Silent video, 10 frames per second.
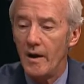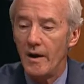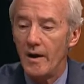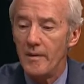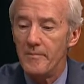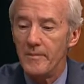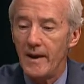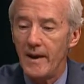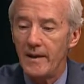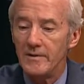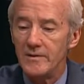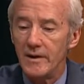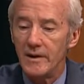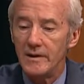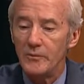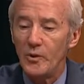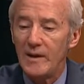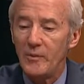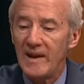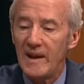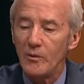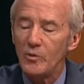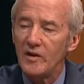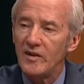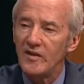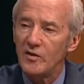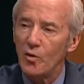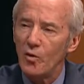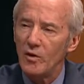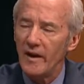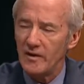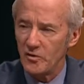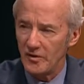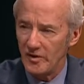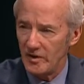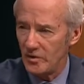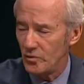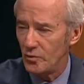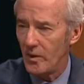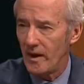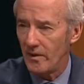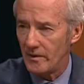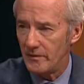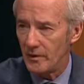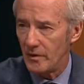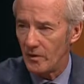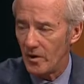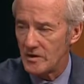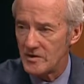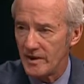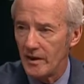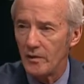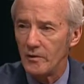We can't really store electricity too well on a very large scale,